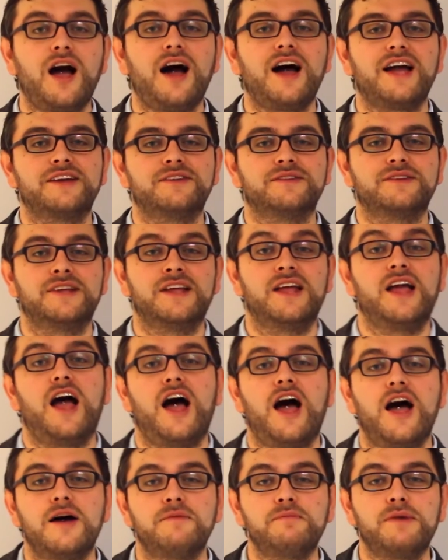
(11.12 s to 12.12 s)
Hi,
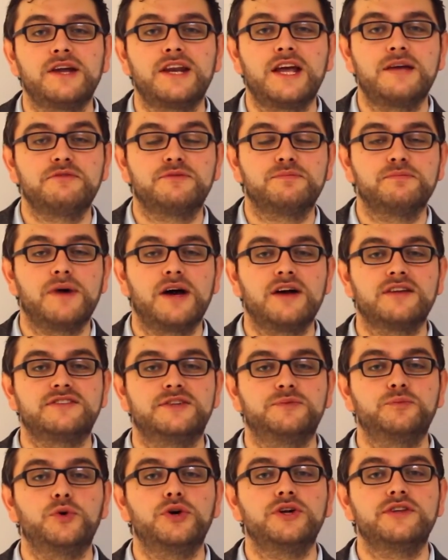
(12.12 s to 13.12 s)
my name's
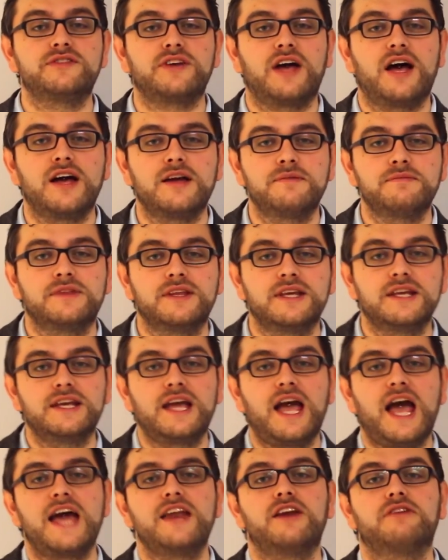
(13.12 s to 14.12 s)
Martin Woods. I'm the
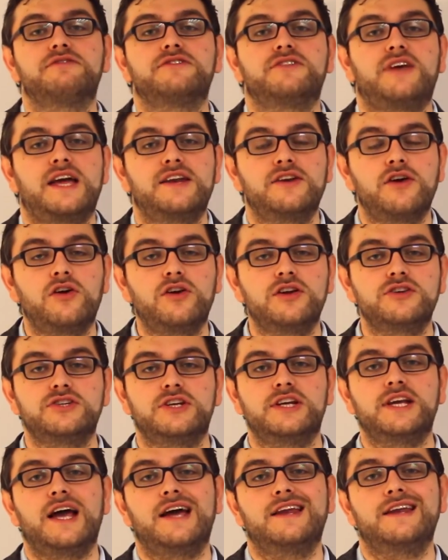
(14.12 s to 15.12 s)
Head of
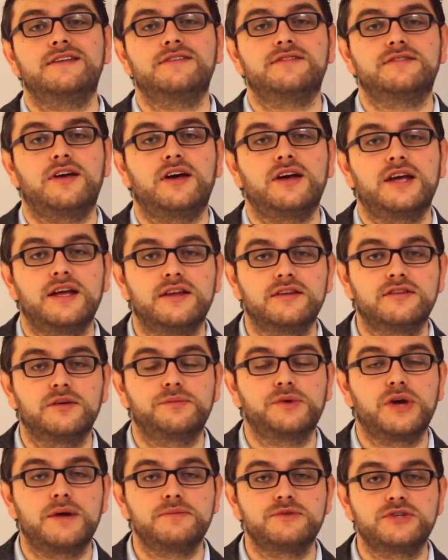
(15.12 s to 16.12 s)
Technology and Insight at
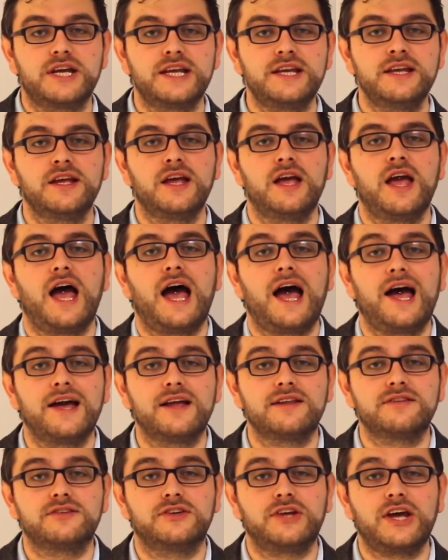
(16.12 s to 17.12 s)
WMG,
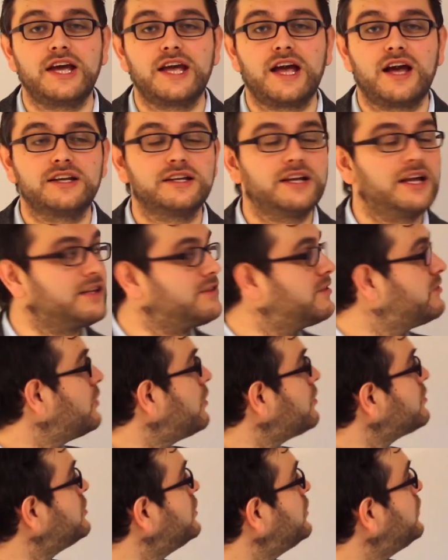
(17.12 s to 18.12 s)
and today I'd like to
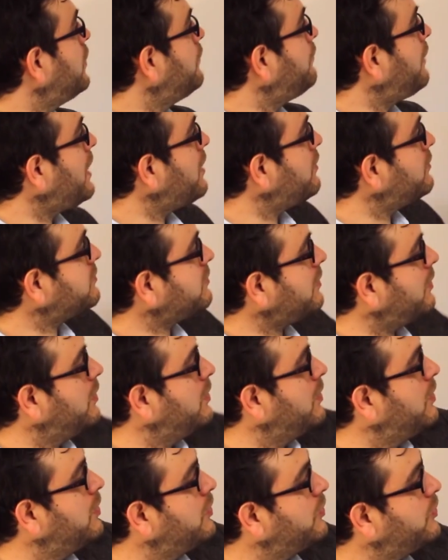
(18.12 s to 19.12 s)
talk to you about
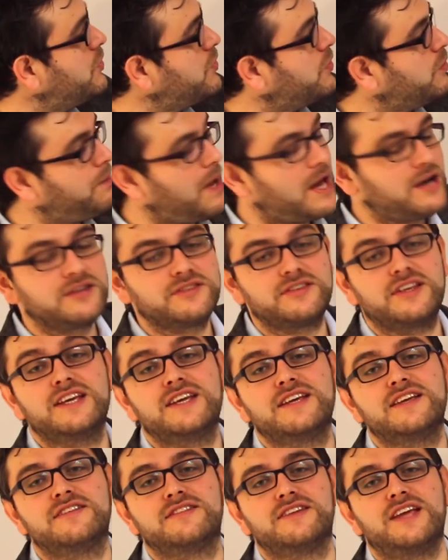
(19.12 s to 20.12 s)
Google
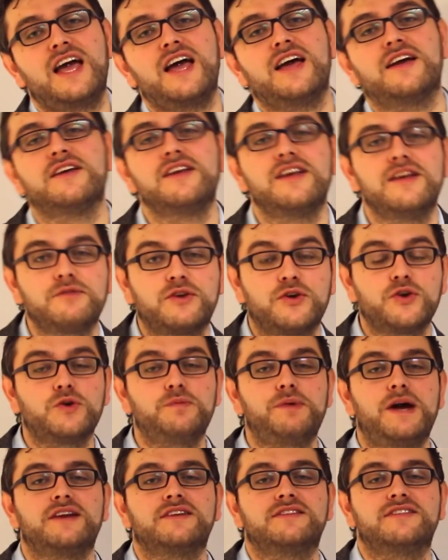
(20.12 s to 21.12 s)
Penalties. Yeah,
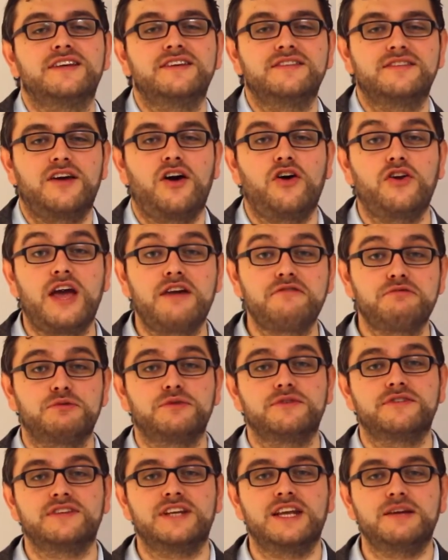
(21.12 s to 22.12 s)
Google Penalties on
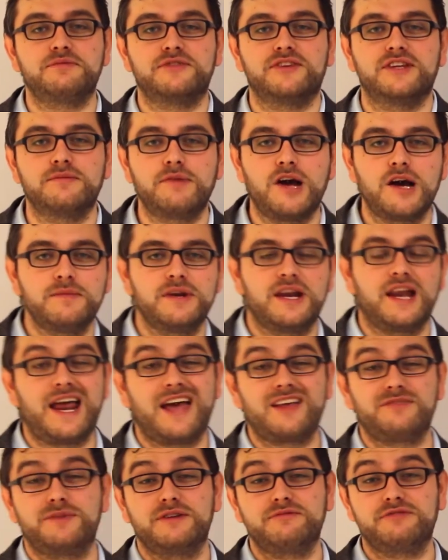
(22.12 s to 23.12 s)
everyone's lips at the moment and
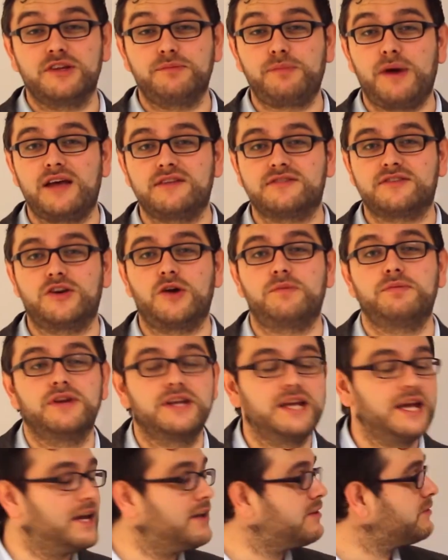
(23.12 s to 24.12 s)
has been for the past couple
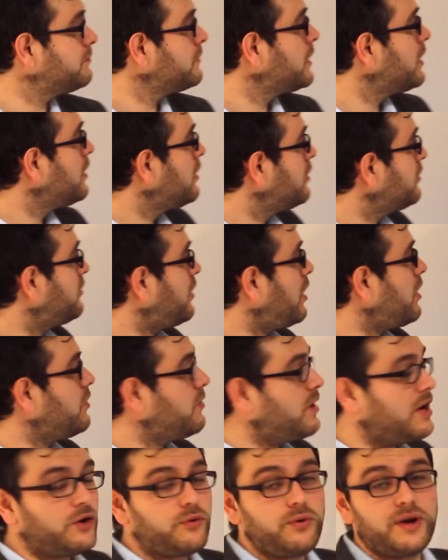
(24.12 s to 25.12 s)
of years.
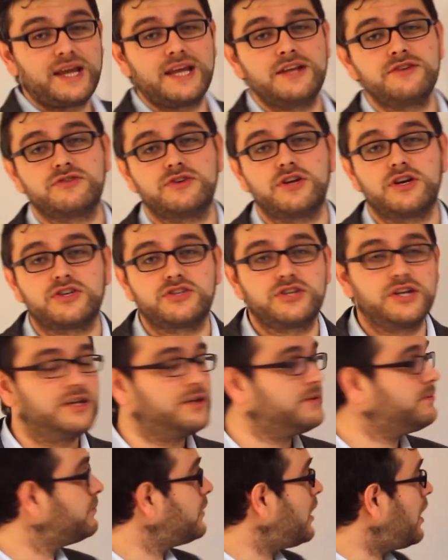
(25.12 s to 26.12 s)
So, quick
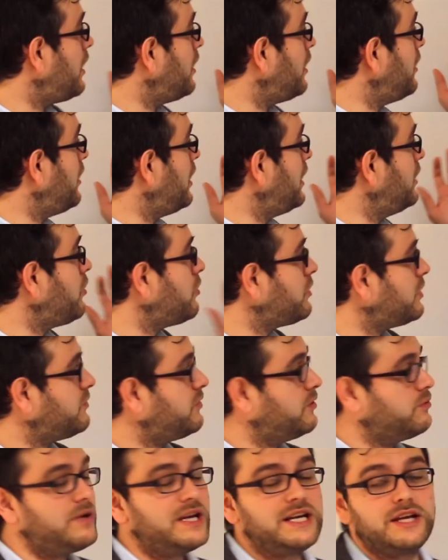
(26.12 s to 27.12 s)
introduction. In order
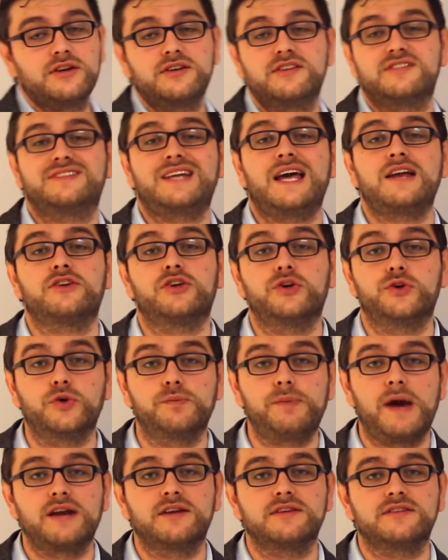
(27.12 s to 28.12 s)
to really understand
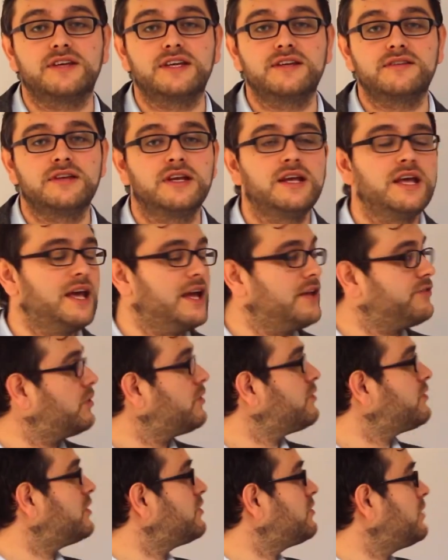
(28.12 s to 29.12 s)
Google Penalties, it's
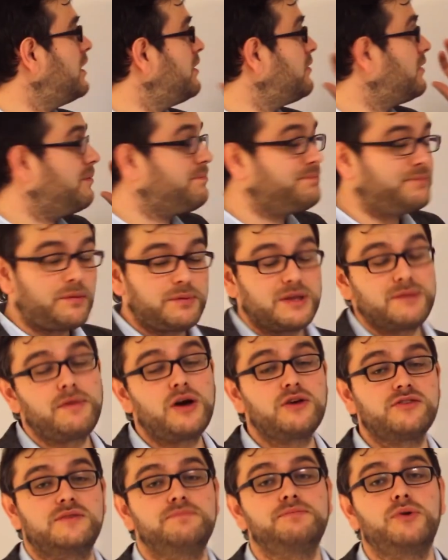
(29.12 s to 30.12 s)
also probably the
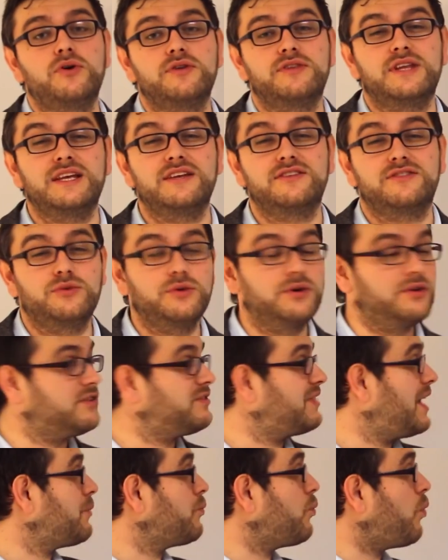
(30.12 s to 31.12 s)
most important thing is to
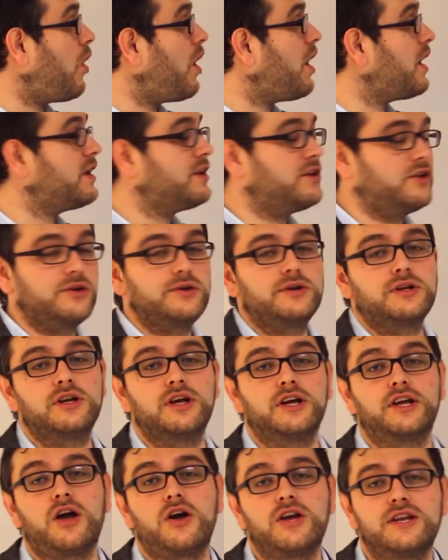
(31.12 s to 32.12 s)
understand why Google
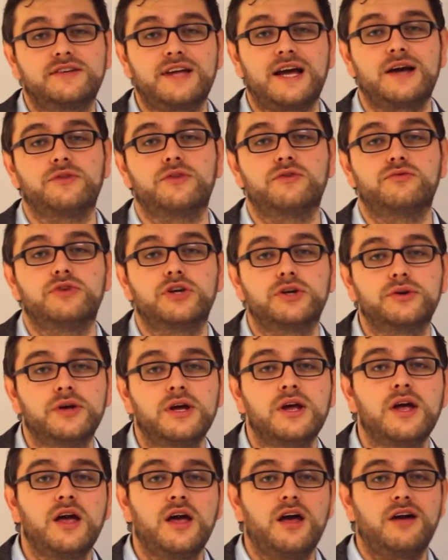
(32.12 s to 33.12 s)
are going down the route
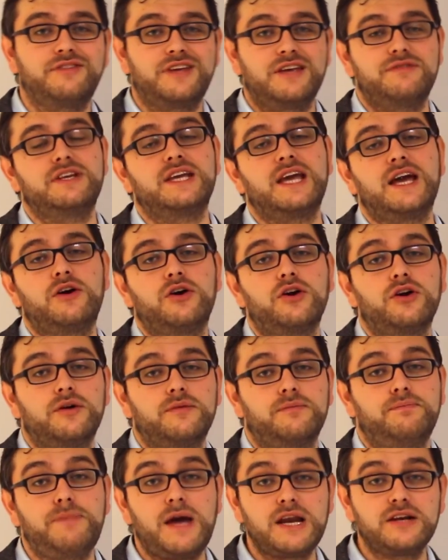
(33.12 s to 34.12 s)
of giving out
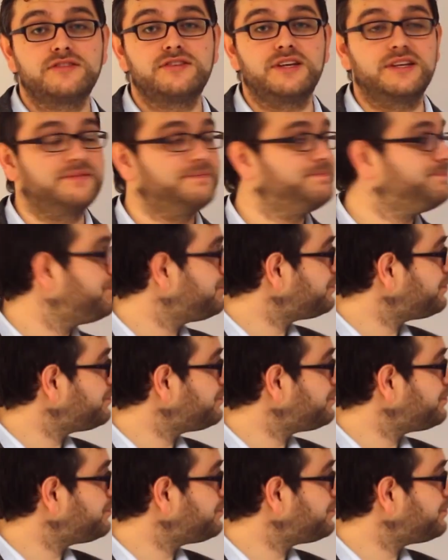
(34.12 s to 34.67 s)
penalties.